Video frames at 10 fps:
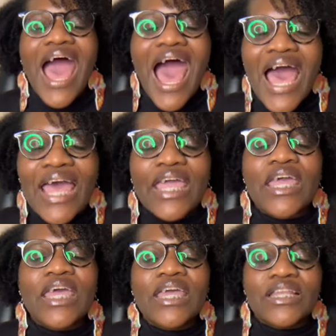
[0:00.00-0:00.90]
I
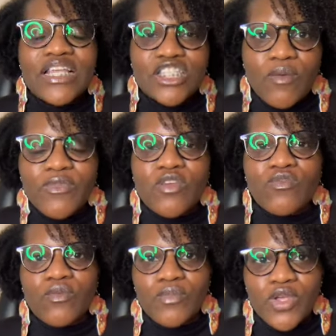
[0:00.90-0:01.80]
need something
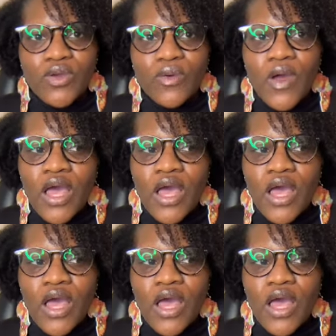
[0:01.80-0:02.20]
from you.